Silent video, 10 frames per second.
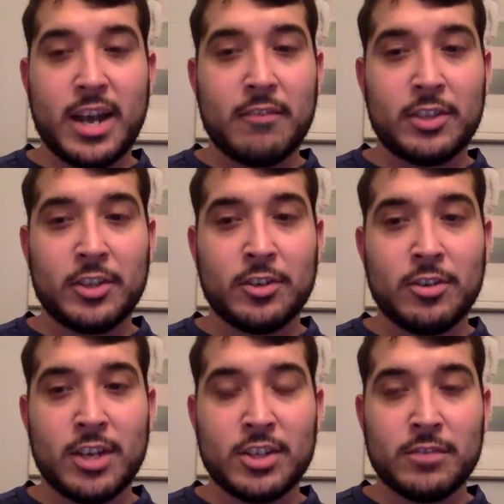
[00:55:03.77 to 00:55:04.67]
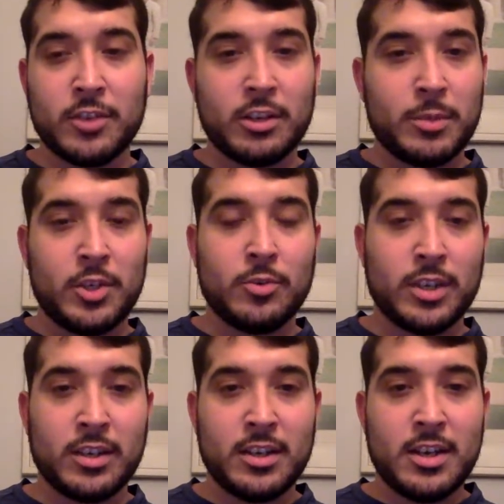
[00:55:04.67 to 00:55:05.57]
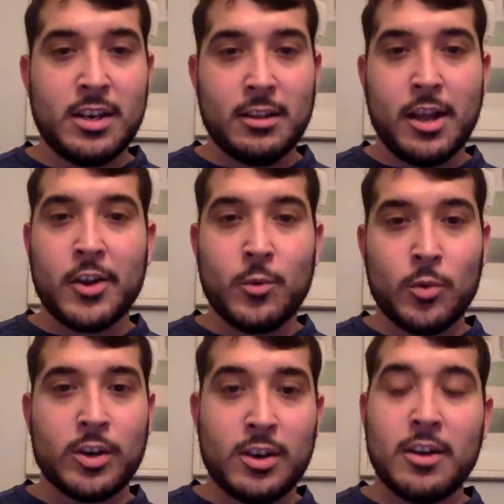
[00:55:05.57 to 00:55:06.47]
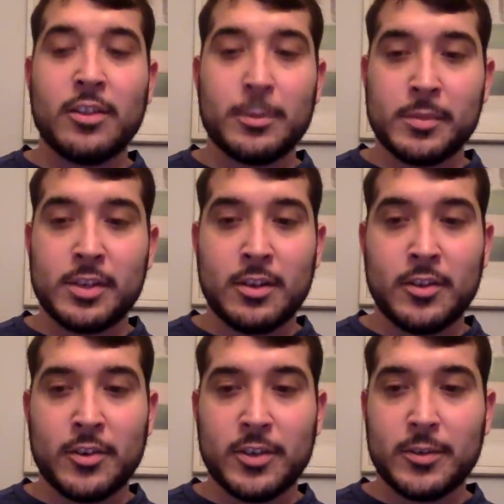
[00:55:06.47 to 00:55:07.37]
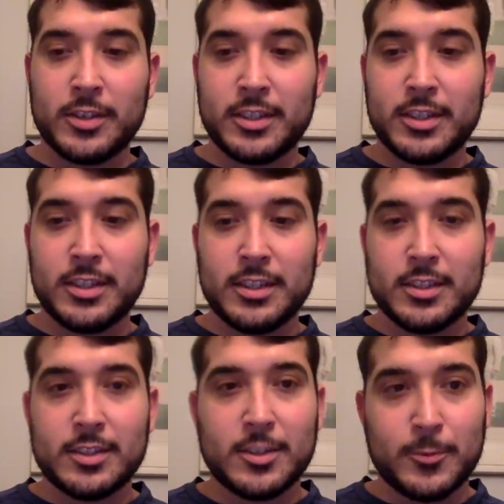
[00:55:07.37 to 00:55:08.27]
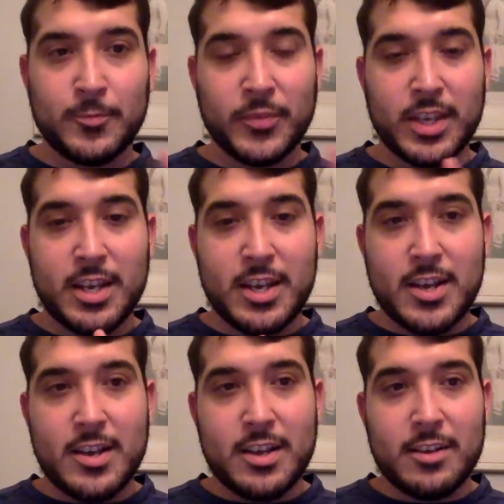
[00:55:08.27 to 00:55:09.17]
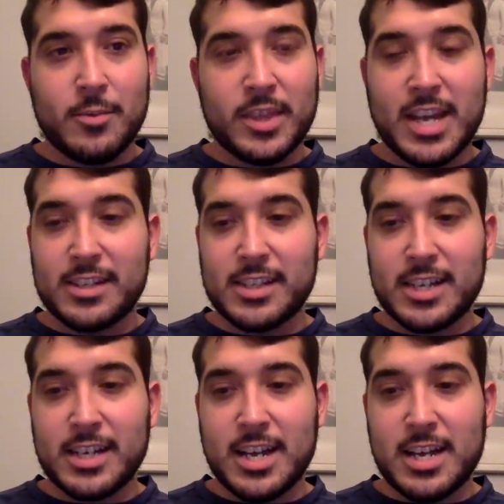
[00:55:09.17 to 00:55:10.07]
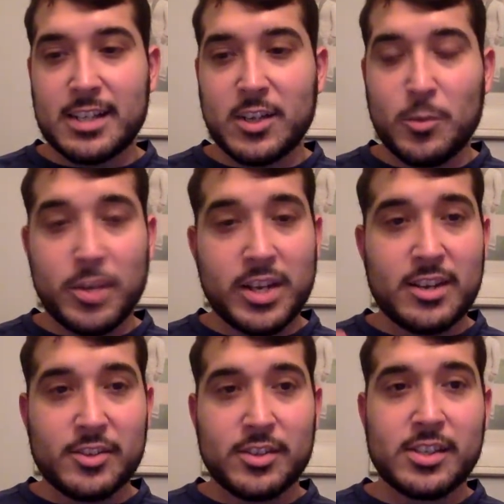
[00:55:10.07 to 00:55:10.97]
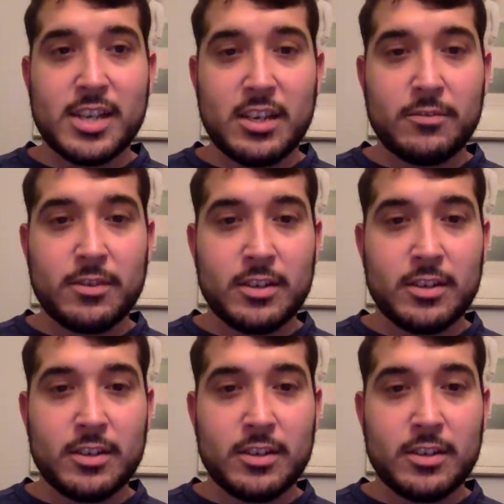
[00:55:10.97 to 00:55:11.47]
have in their garage if they're going to be doing a lot of the work on their own. So with that said, guys, I hope you guys are safe.